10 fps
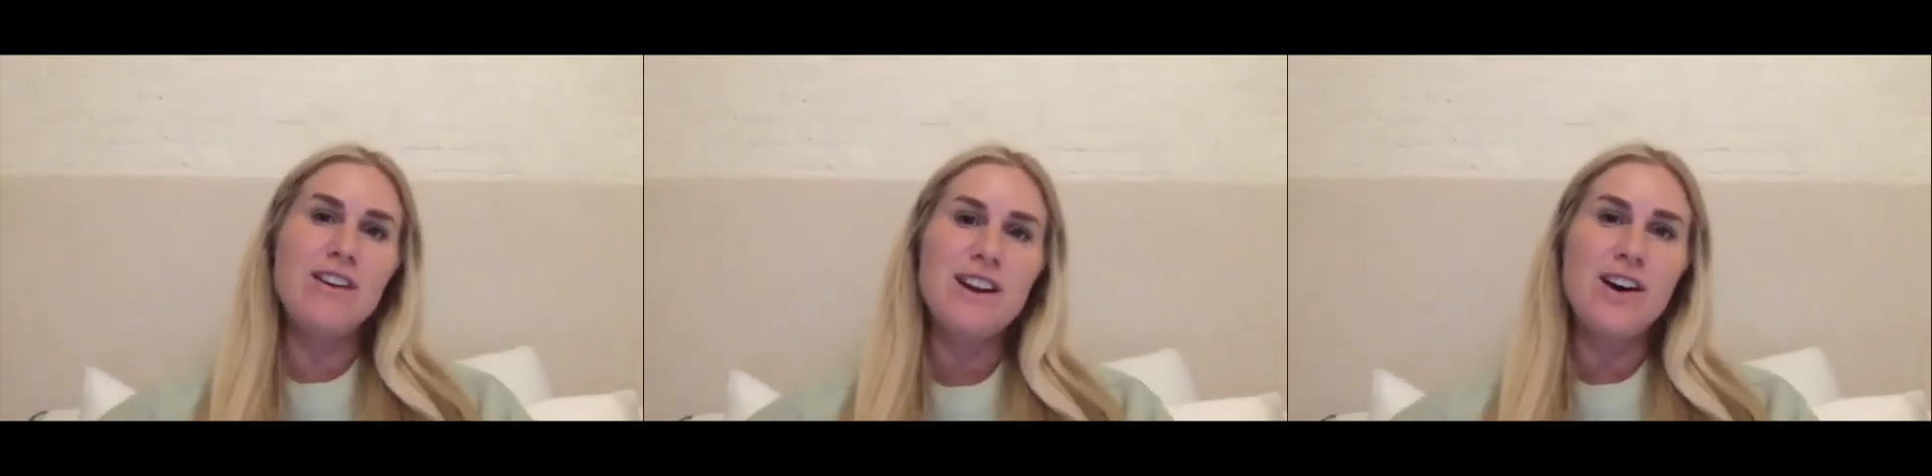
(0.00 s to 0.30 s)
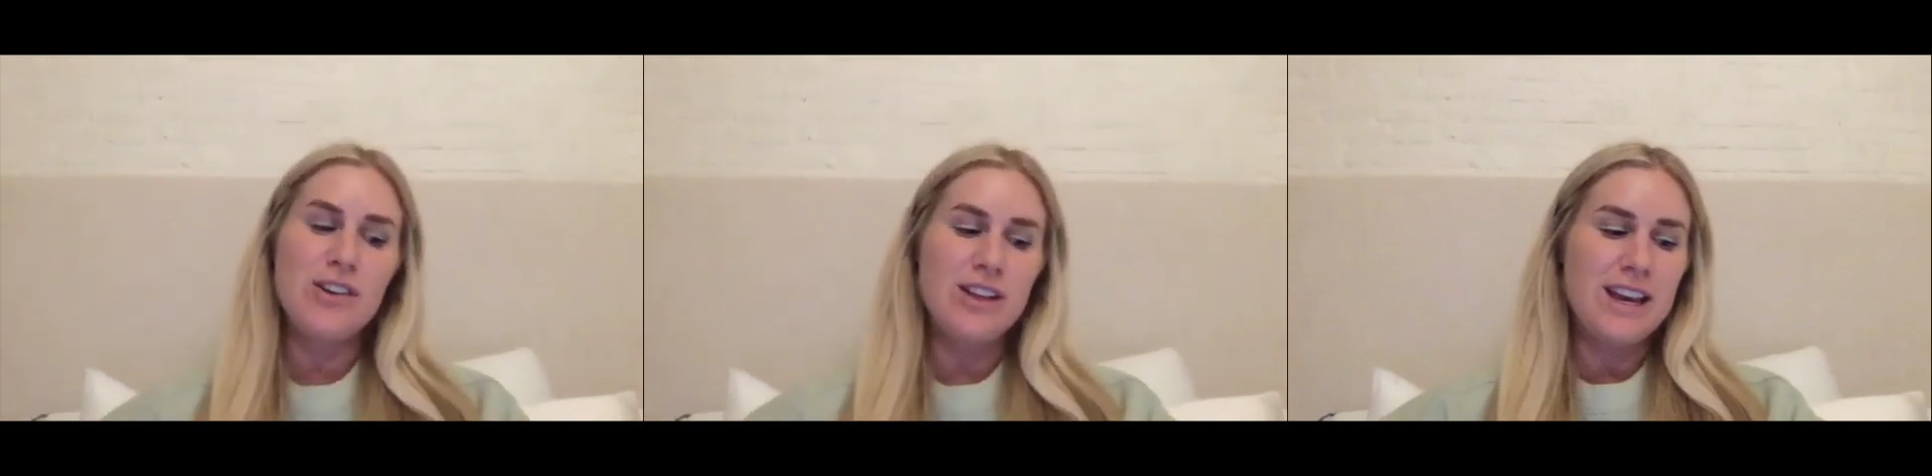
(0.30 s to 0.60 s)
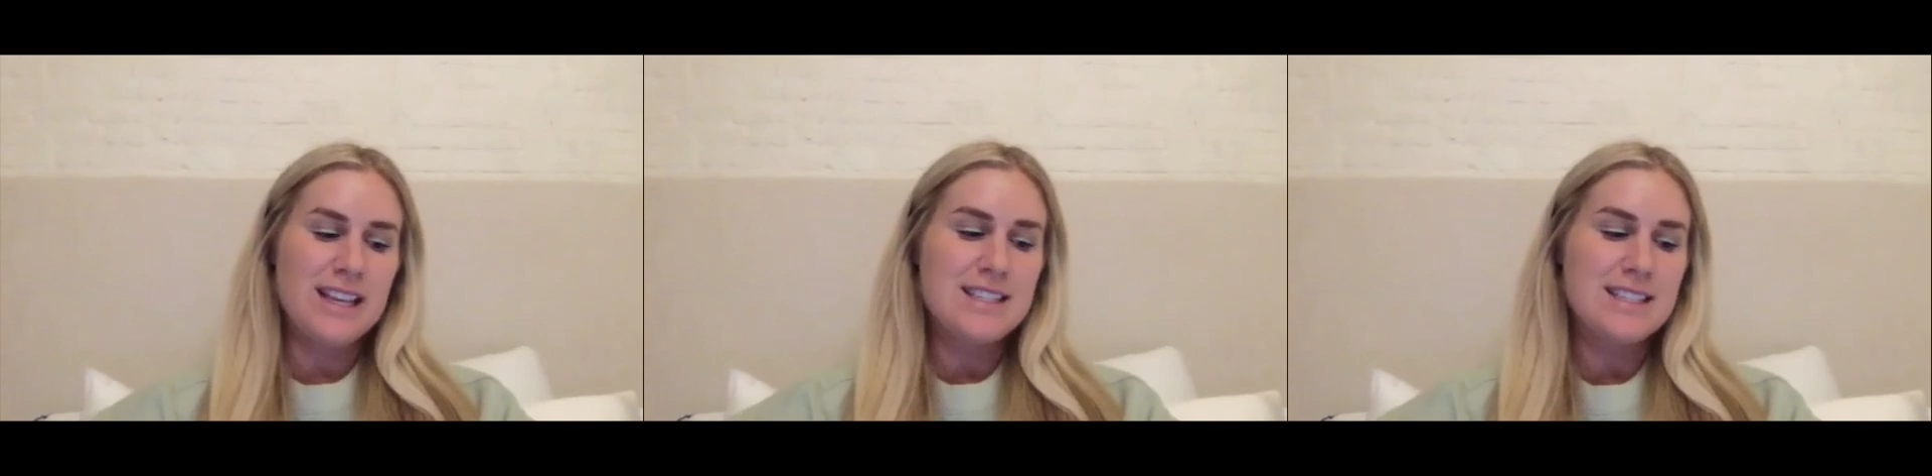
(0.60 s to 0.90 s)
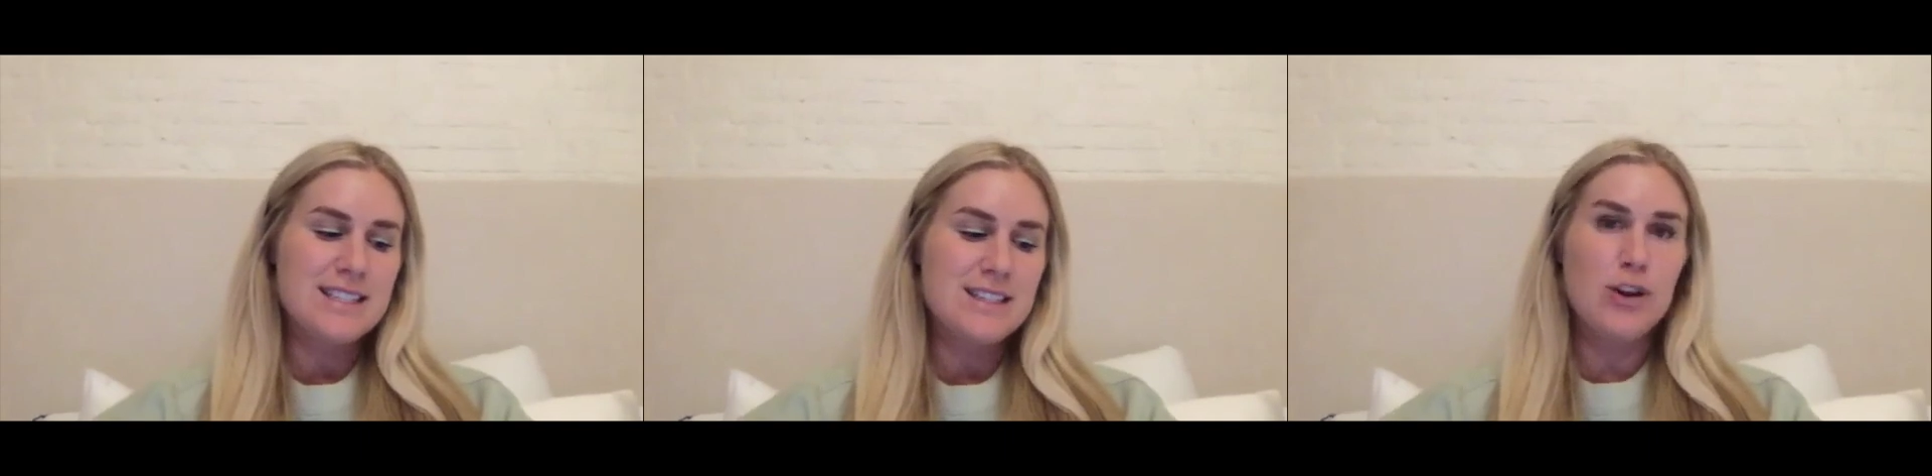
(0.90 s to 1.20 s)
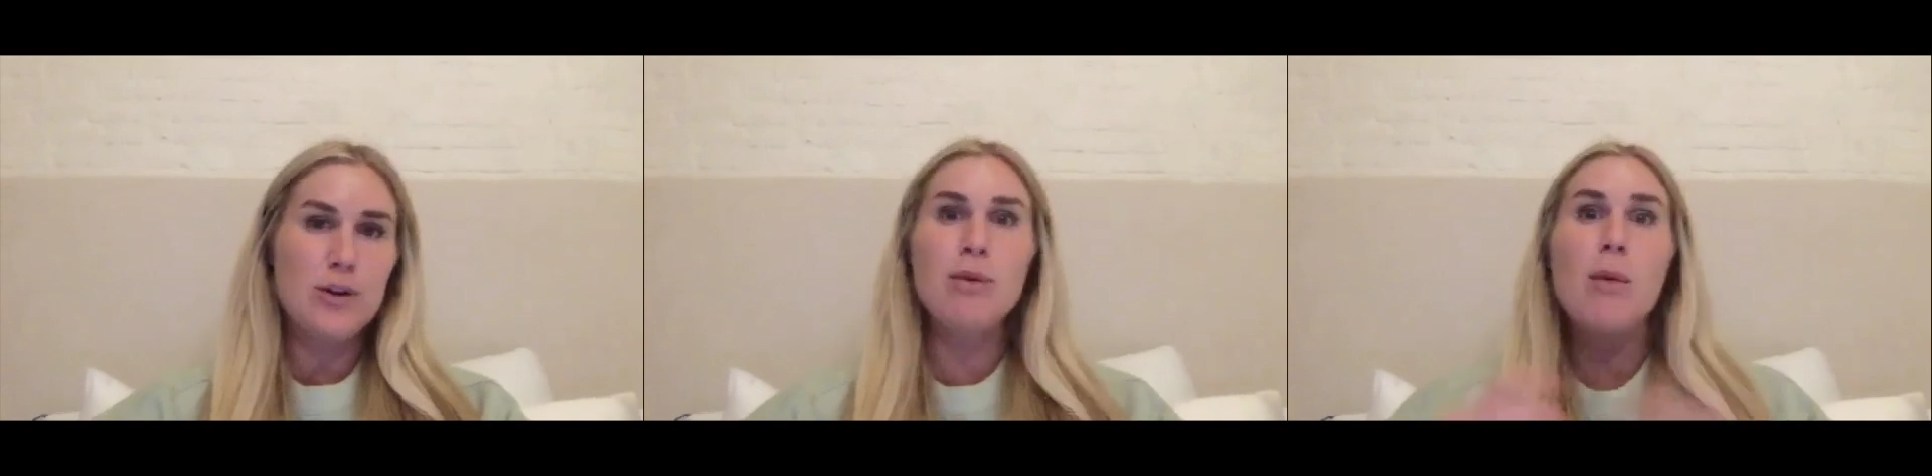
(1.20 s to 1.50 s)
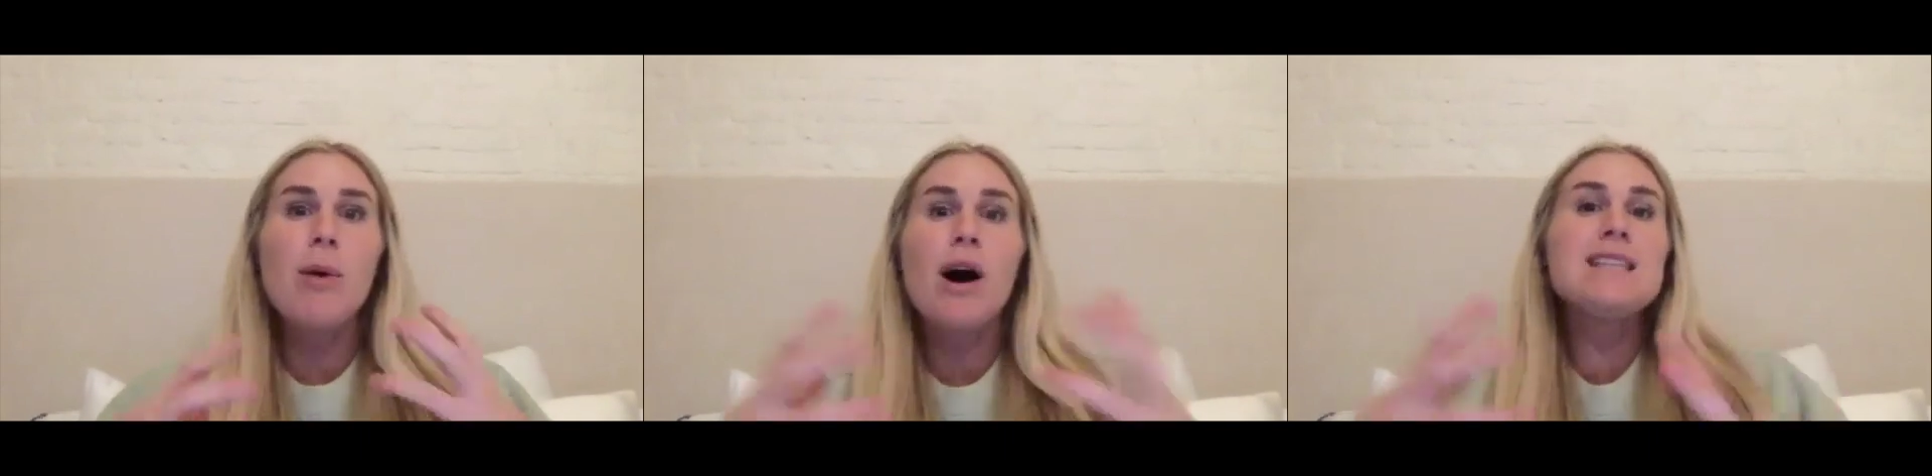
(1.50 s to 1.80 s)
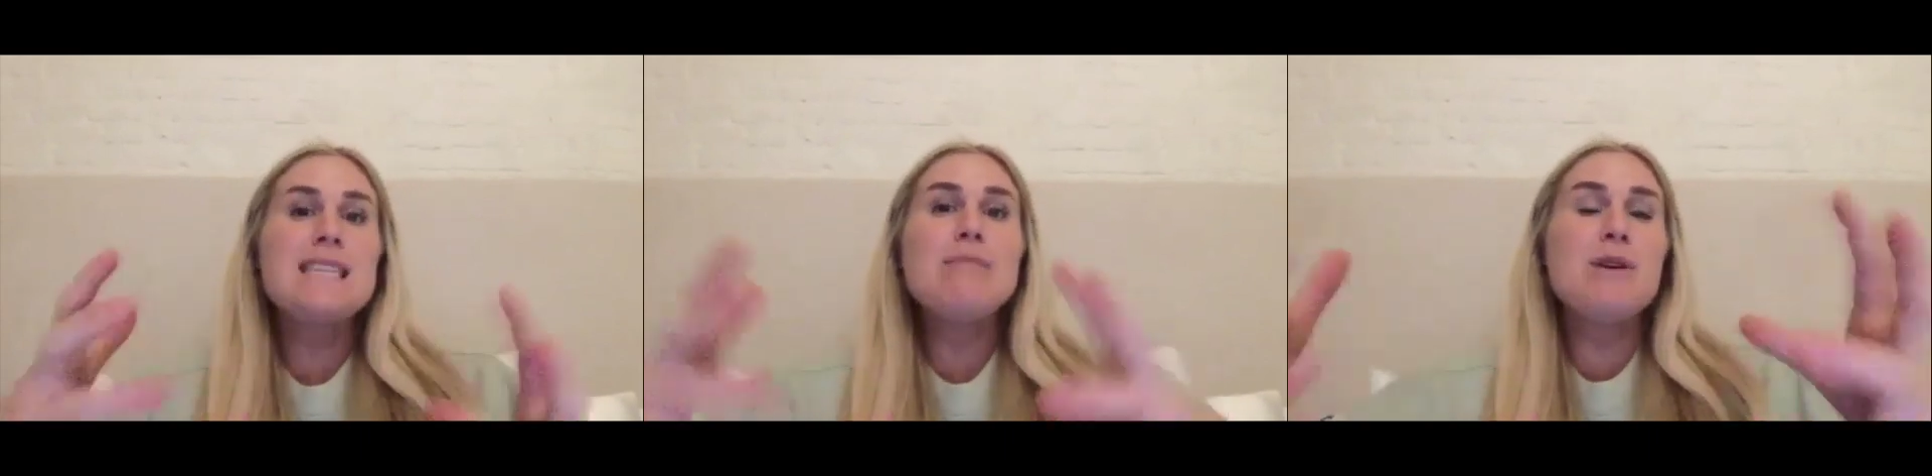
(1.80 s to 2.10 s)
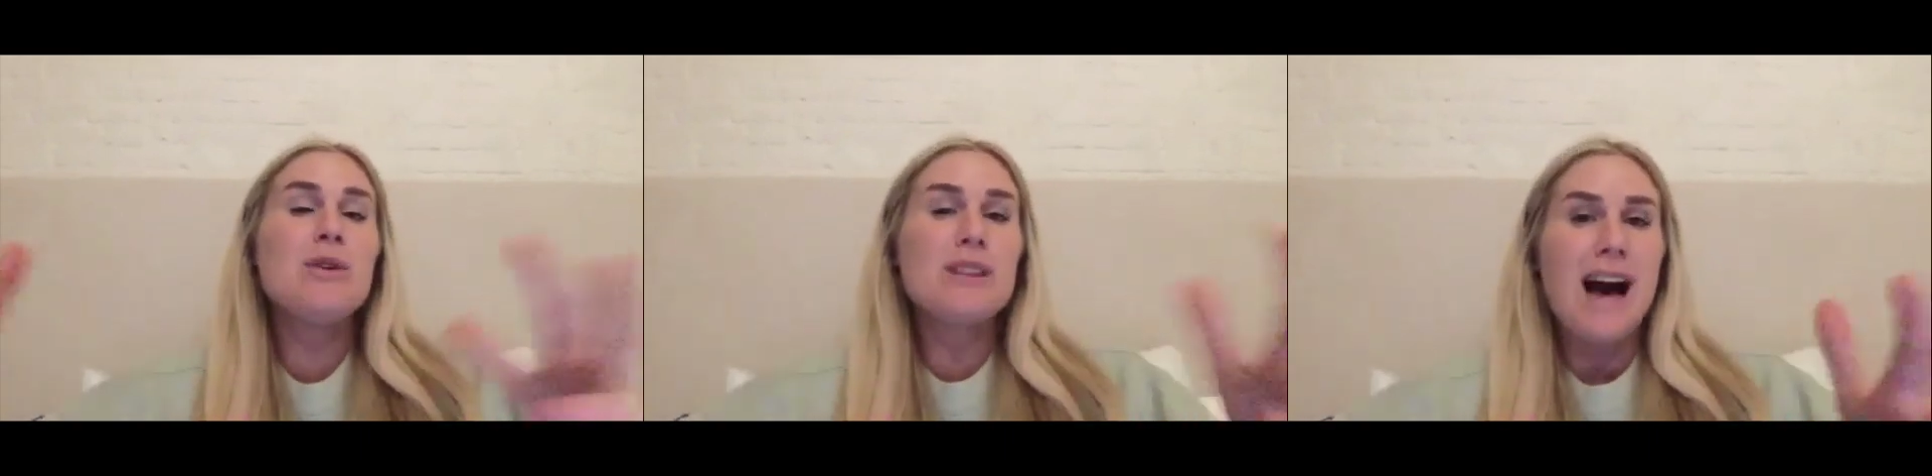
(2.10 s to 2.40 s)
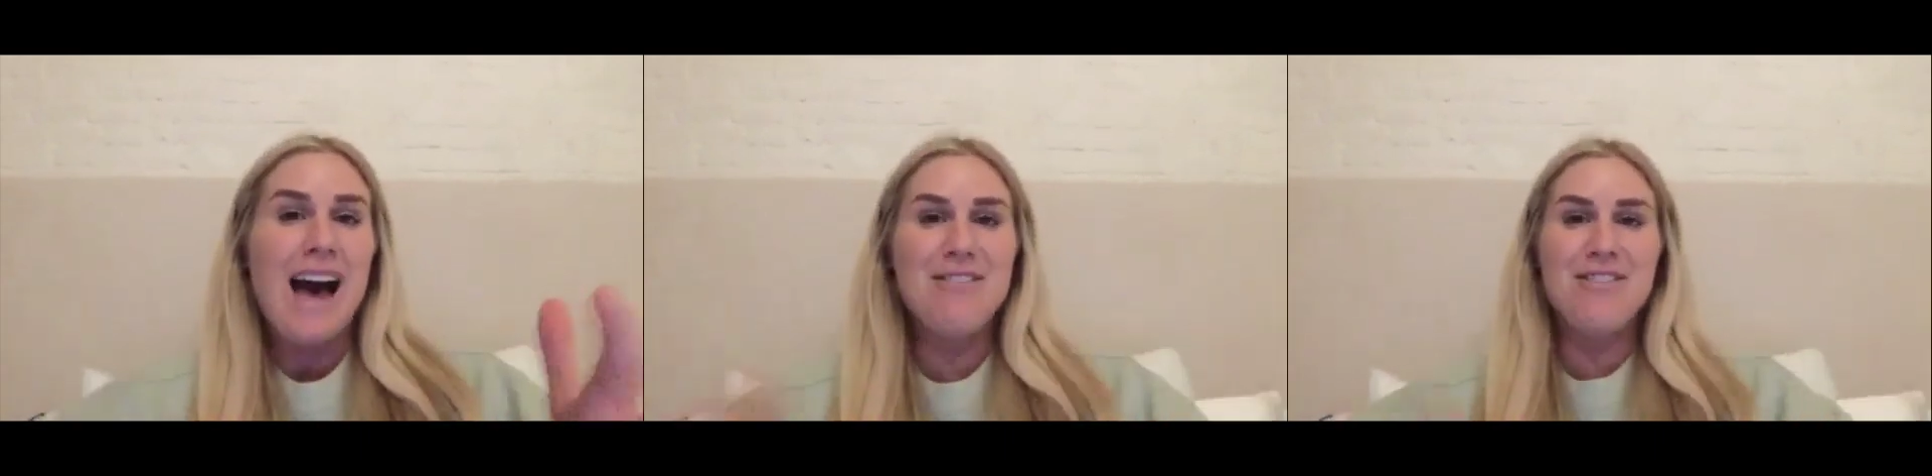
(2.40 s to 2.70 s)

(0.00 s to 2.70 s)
like it's your body's keeping you alive.